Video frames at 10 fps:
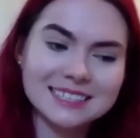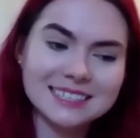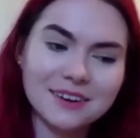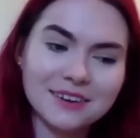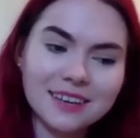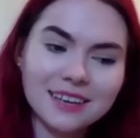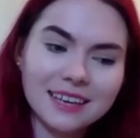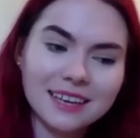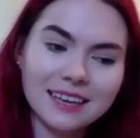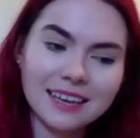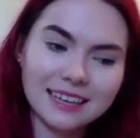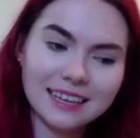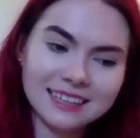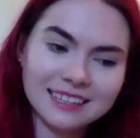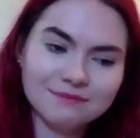So a
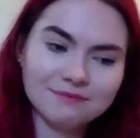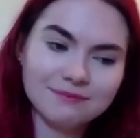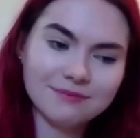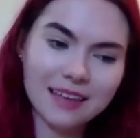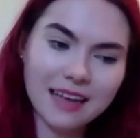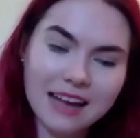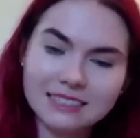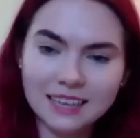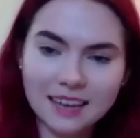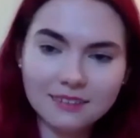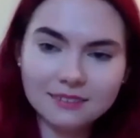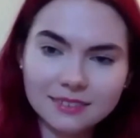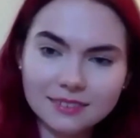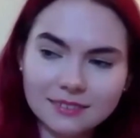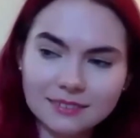kid acting out
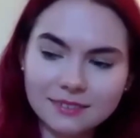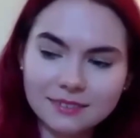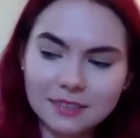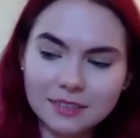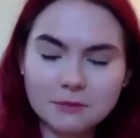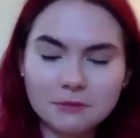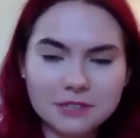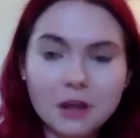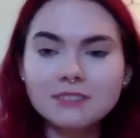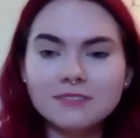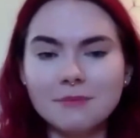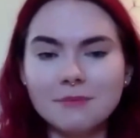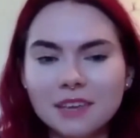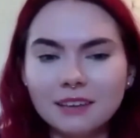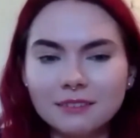is a result of
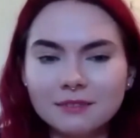something.